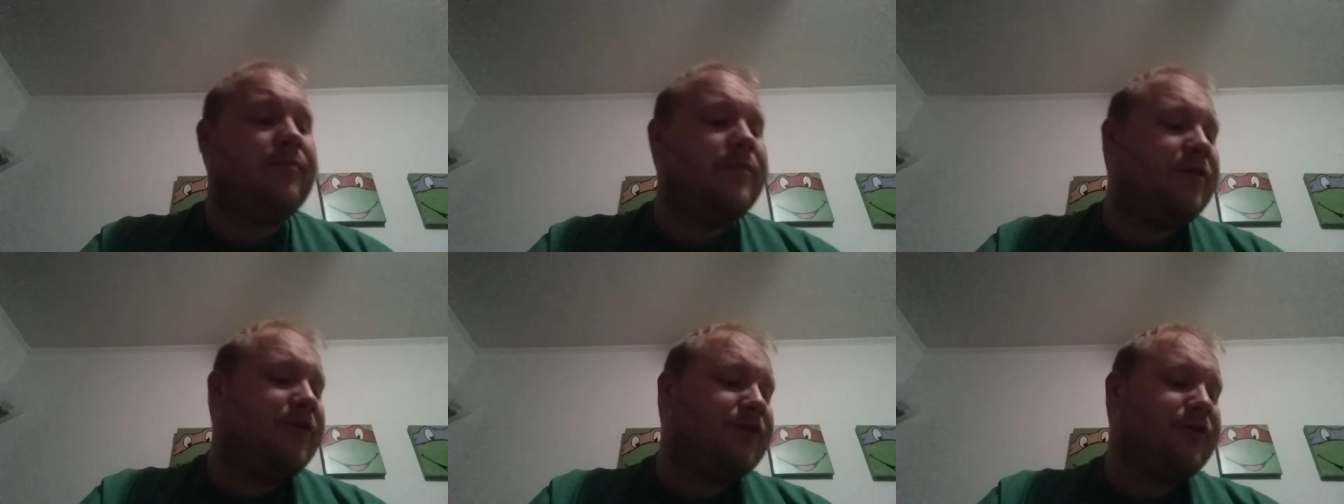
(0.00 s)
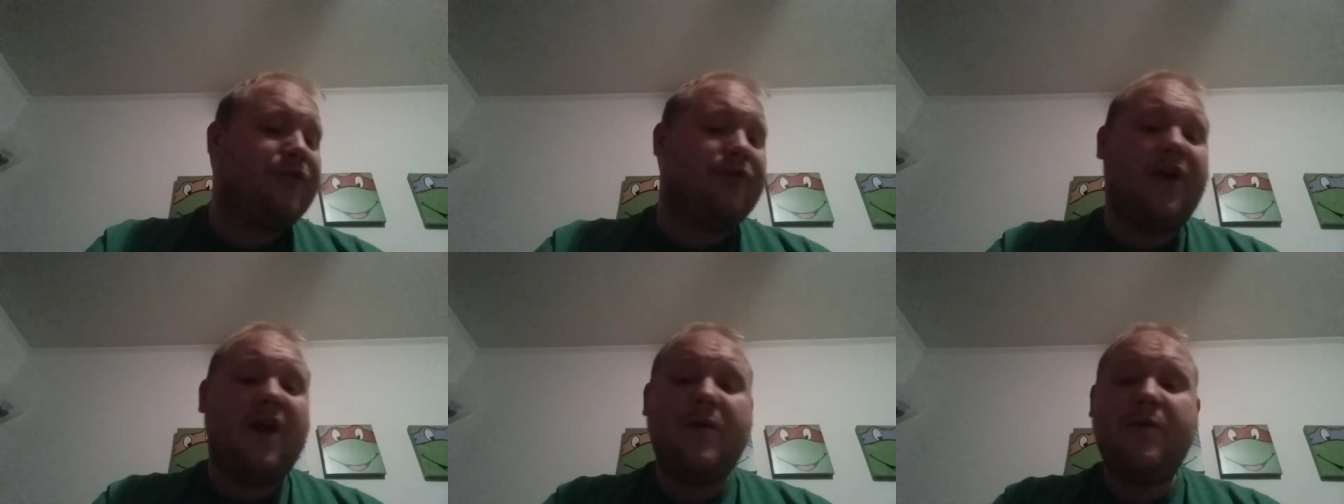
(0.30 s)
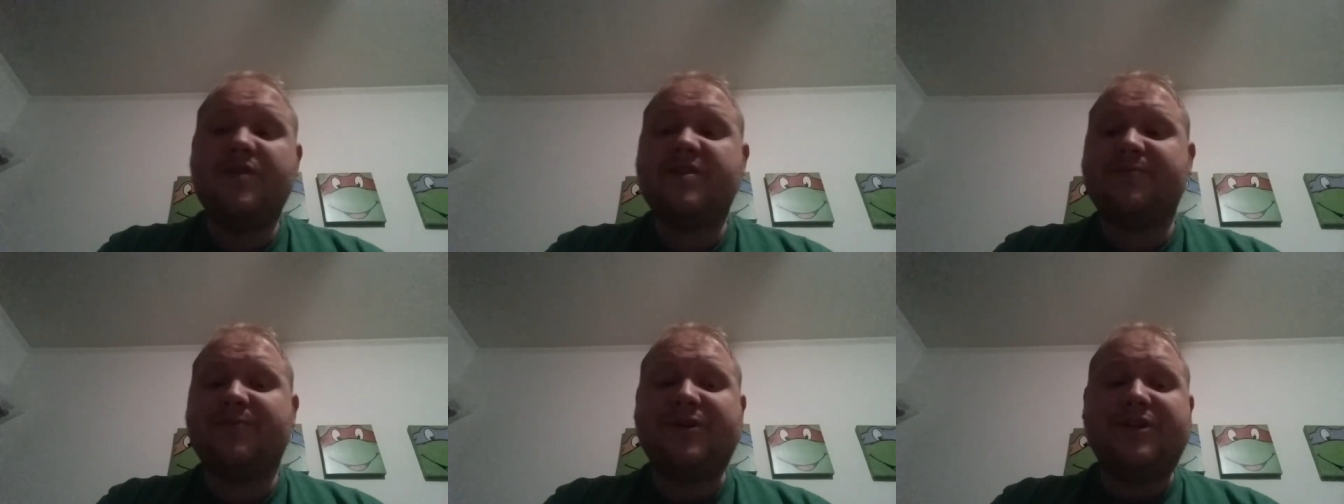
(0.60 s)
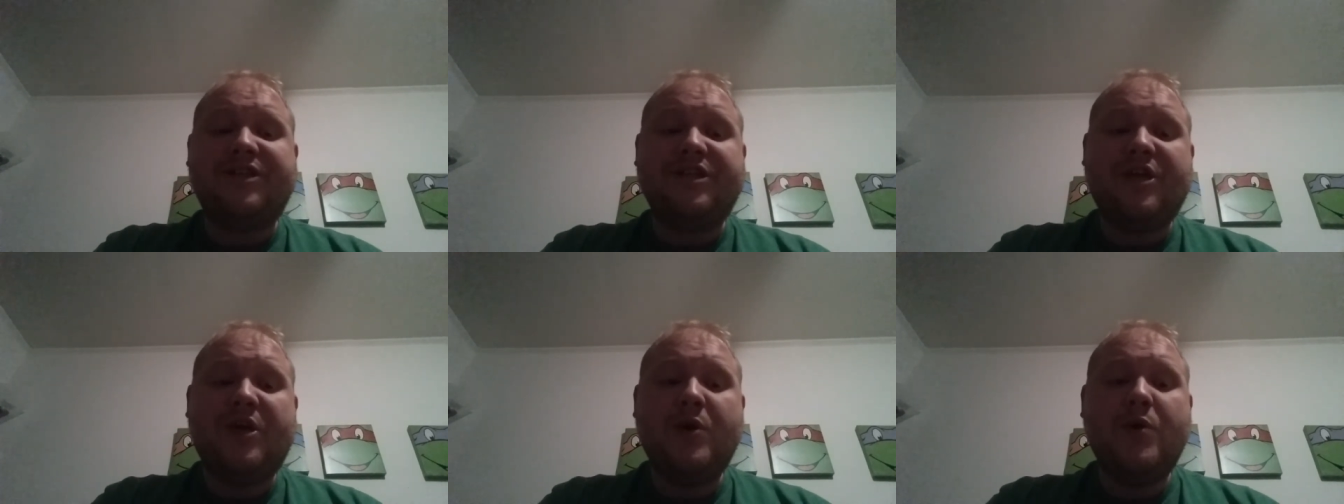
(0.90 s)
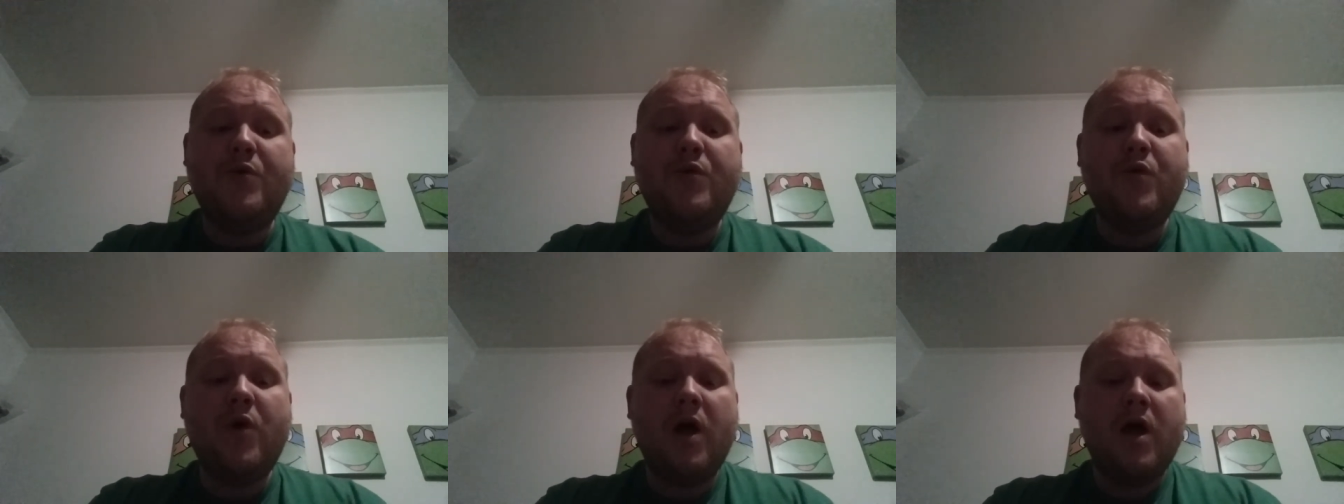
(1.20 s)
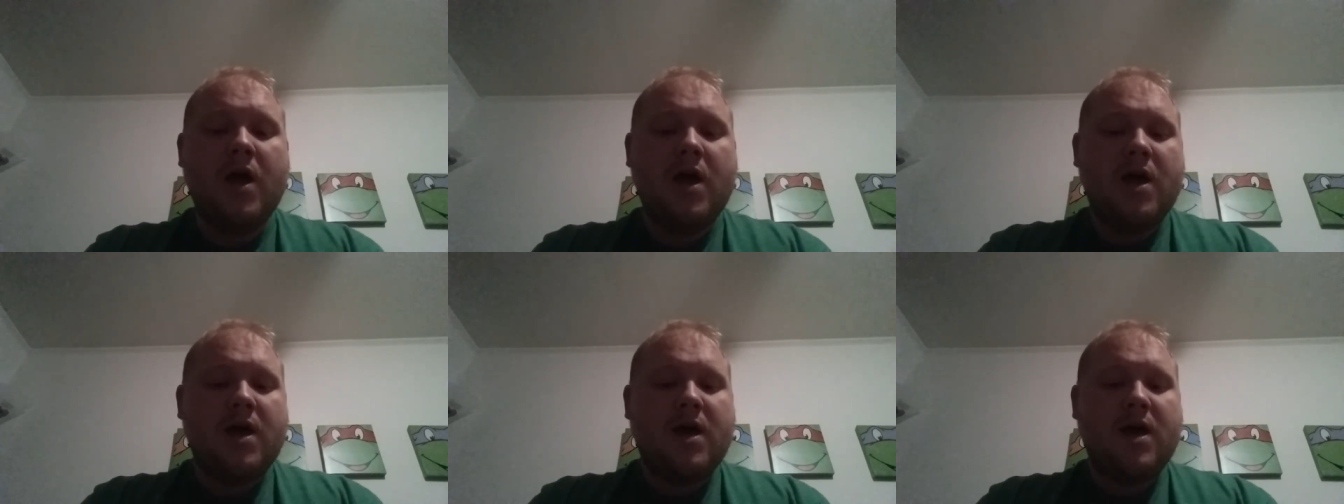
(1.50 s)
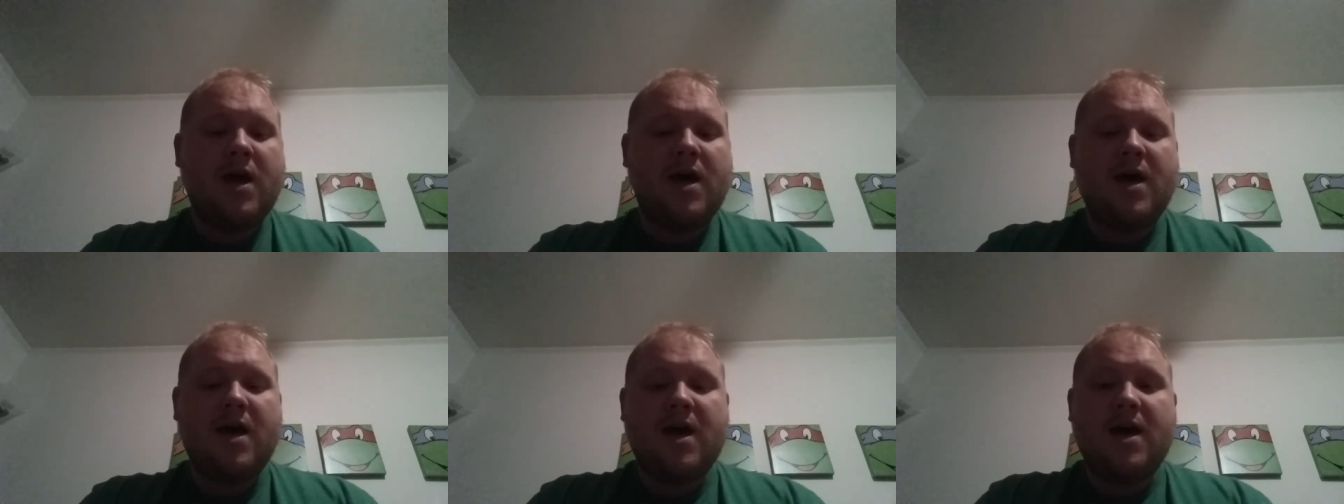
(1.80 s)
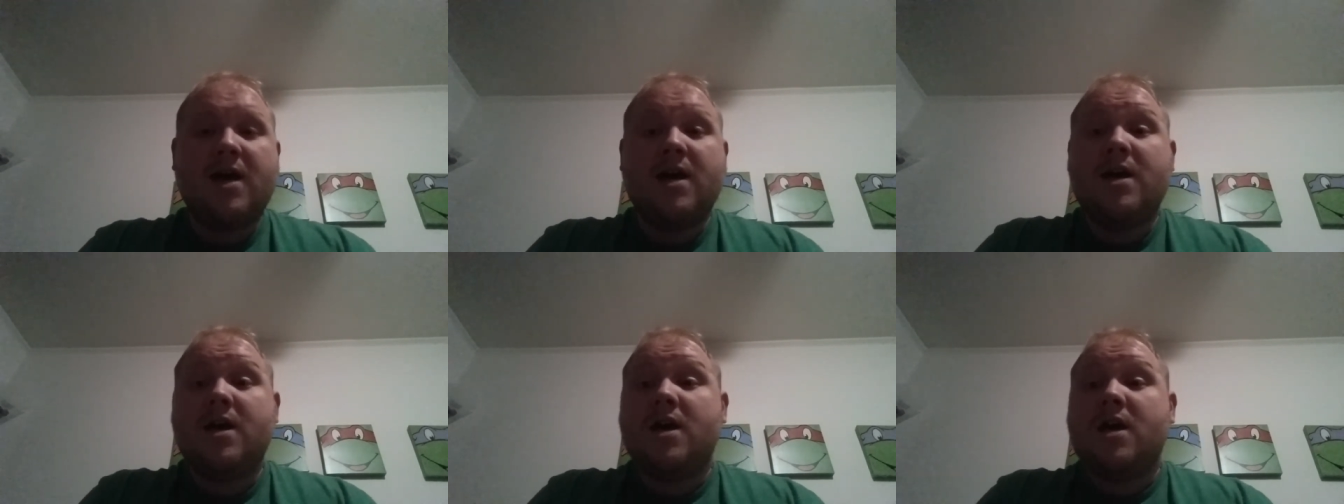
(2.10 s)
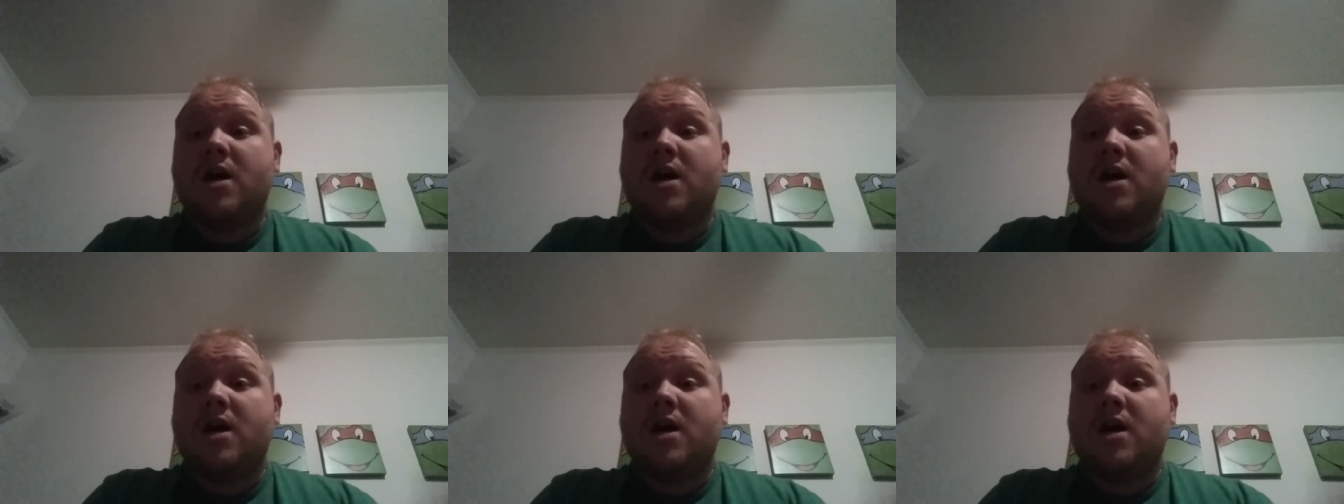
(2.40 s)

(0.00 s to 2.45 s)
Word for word: month's crate was pretty cool. Uh,